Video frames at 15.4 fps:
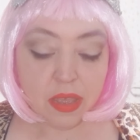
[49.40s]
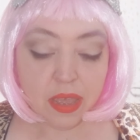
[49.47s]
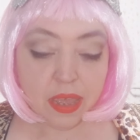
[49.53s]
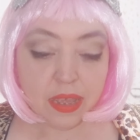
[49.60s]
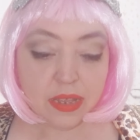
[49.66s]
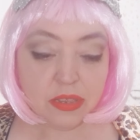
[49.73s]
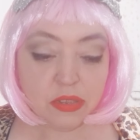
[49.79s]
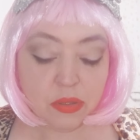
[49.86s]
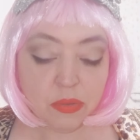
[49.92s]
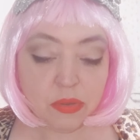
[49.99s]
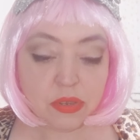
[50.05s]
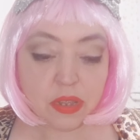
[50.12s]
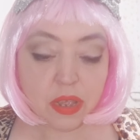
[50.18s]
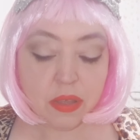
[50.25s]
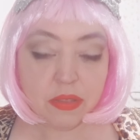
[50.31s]
and
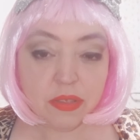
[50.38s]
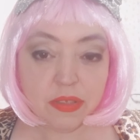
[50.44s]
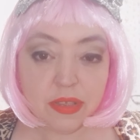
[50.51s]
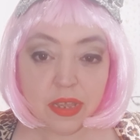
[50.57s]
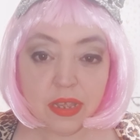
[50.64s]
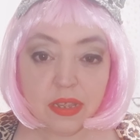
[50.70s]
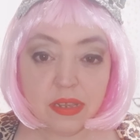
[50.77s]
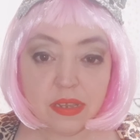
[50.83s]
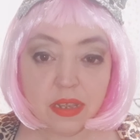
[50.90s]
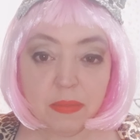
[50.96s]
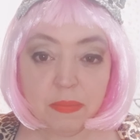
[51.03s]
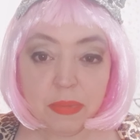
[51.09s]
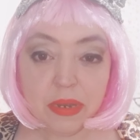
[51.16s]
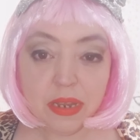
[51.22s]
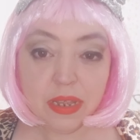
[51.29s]
also the things he
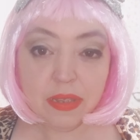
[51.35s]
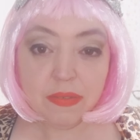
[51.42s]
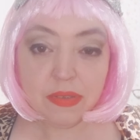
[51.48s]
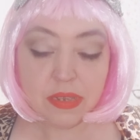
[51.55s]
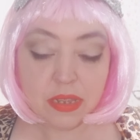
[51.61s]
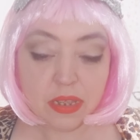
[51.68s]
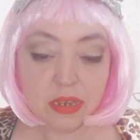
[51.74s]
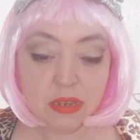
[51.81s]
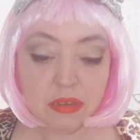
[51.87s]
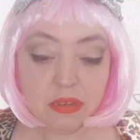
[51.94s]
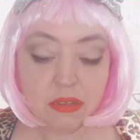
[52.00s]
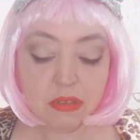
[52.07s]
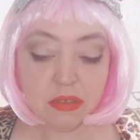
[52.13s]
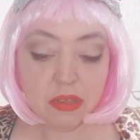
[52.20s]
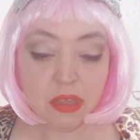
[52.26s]
believes in.
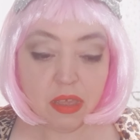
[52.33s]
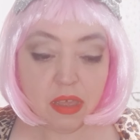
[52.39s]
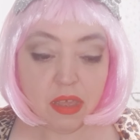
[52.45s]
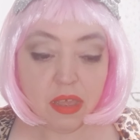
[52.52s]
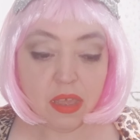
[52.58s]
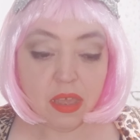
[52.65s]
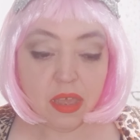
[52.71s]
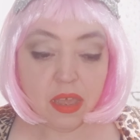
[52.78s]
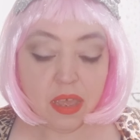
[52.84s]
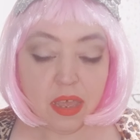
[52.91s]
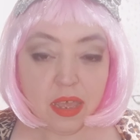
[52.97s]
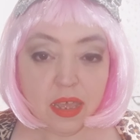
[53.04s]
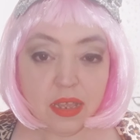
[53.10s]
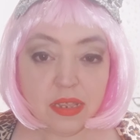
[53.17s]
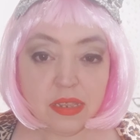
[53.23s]

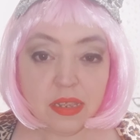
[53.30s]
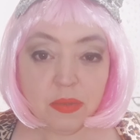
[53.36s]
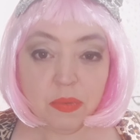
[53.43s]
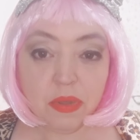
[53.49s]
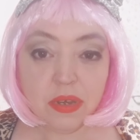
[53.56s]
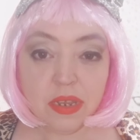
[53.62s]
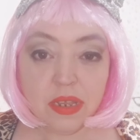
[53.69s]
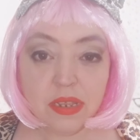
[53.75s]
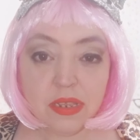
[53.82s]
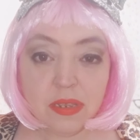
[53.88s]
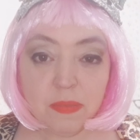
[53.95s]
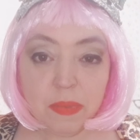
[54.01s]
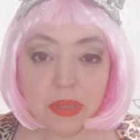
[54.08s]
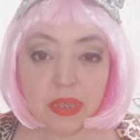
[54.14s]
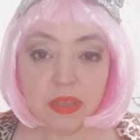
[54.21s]
And he wanted
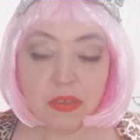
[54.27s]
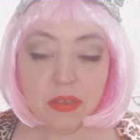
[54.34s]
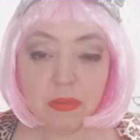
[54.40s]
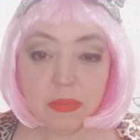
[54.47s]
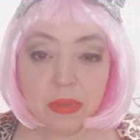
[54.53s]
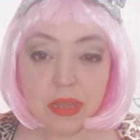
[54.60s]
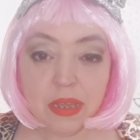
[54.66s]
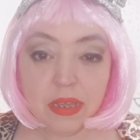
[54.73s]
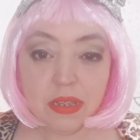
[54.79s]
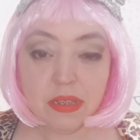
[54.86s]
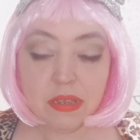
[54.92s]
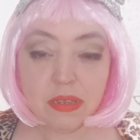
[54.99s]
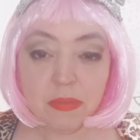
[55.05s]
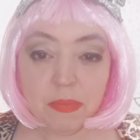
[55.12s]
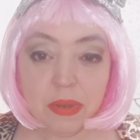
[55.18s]
to be cremated
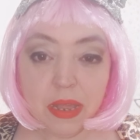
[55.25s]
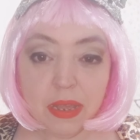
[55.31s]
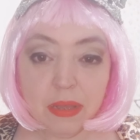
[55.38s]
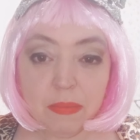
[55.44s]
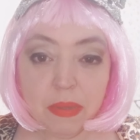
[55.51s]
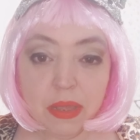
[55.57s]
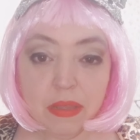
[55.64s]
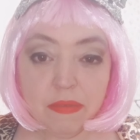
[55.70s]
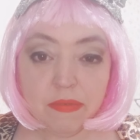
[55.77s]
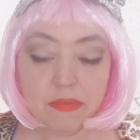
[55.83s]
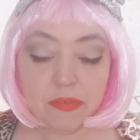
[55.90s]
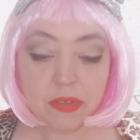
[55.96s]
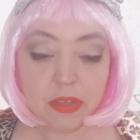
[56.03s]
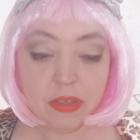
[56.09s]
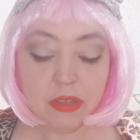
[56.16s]
as a Black
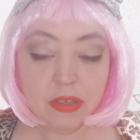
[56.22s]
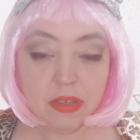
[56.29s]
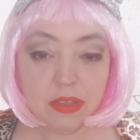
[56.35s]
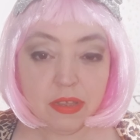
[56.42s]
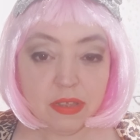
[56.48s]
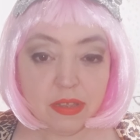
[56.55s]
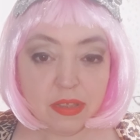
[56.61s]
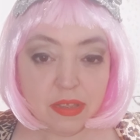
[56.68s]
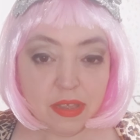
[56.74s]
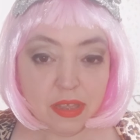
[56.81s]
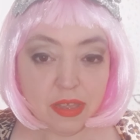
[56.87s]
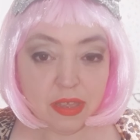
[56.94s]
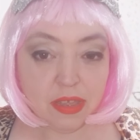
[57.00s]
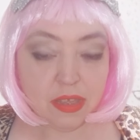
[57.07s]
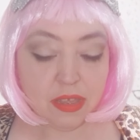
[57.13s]
Panther
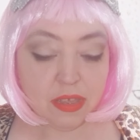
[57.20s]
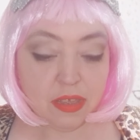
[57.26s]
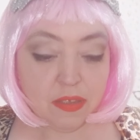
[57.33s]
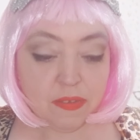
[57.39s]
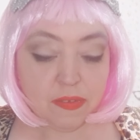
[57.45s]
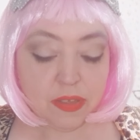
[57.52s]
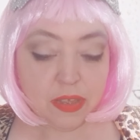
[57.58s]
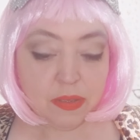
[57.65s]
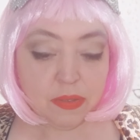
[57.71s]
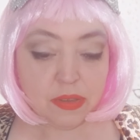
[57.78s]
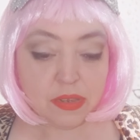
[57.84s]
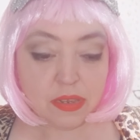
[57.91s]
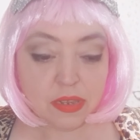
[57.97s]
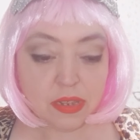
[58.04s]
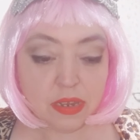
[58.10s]
if he
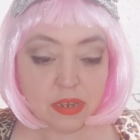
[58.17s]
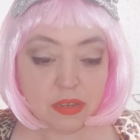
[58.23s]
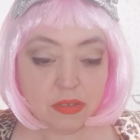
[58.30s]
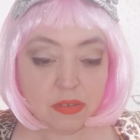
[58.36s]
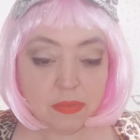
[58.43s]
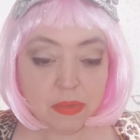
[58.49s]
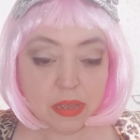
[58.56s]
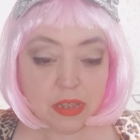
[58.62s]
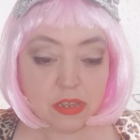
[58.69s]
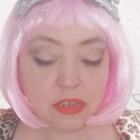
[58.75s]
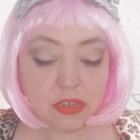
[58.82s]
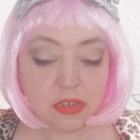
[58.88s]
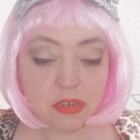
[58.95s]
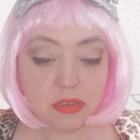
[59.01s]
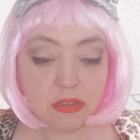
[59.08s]
was in
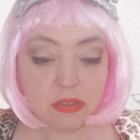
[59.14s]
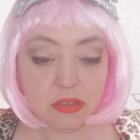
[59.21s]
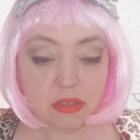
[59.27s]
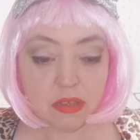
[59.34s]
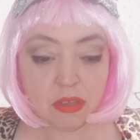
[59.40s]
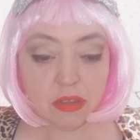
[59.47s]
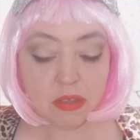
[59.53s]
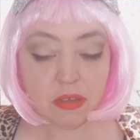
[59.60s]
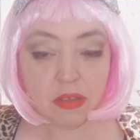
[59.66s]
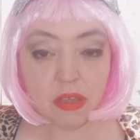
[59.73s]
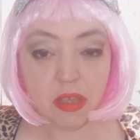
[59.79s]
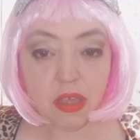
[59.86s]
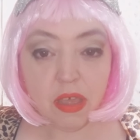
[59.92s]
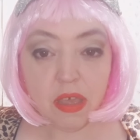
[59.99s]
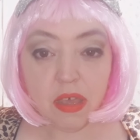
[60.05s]
cremation
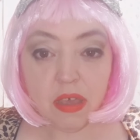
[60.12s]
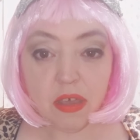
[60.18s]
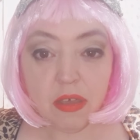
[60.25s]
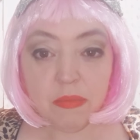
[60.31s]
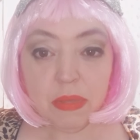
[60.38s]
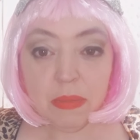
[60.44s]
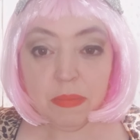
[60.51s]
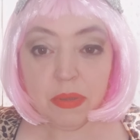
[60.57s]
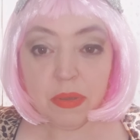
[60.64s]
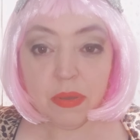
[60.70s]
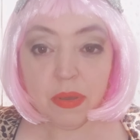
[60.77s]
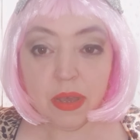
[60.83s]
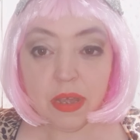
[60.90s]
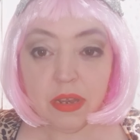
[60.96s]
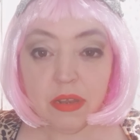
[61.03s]
I remember
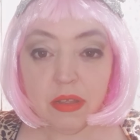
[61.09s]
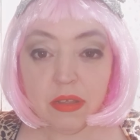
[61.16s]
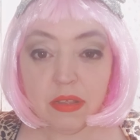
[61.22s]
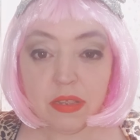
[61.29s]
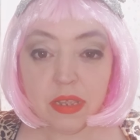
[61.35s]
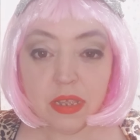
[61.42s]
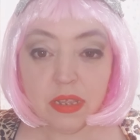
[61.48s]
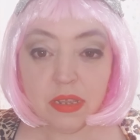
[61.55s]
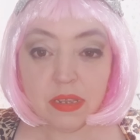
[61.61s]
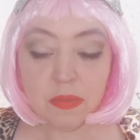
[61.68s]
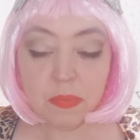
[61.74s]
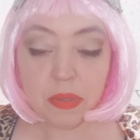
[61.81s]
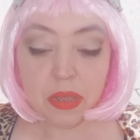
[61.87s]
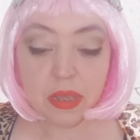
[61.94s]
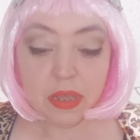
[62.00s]
quite a lot of things
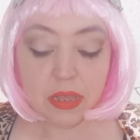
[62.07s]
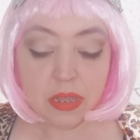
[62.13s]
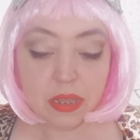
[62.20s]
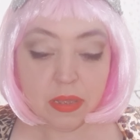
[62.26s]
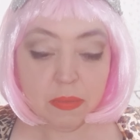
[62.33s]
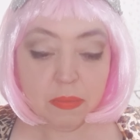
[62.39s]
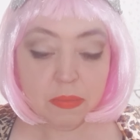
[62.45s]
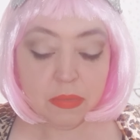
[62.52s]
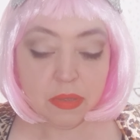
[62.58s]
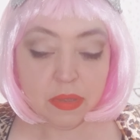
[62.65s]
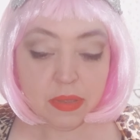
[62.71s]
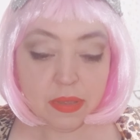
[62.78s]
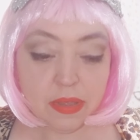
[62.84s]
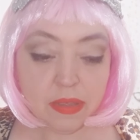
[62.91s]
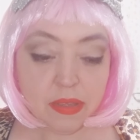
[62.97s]
about him.
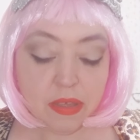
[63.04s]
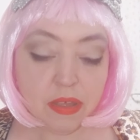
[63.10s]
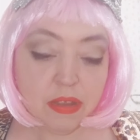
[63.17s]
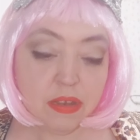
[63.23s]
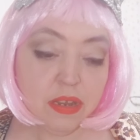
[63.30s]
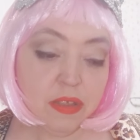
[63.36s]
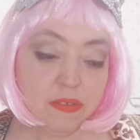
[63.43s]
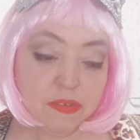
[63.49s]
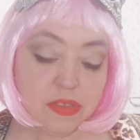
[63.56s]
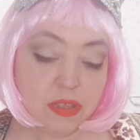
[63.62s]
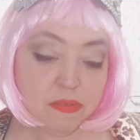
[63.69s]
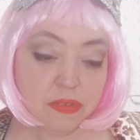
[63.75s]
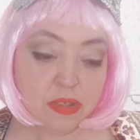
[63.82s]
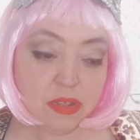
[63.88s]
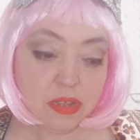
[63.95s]
I loved
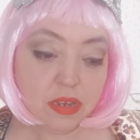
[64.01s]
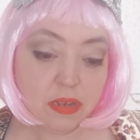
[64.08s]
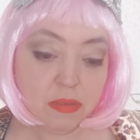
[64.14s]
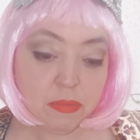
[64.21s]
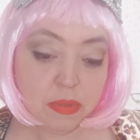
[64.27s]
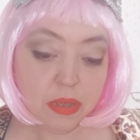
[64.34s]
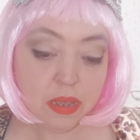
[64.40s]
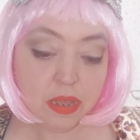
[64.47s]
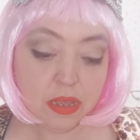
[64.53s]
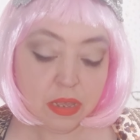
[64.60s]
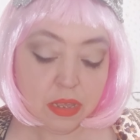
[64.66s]
everything about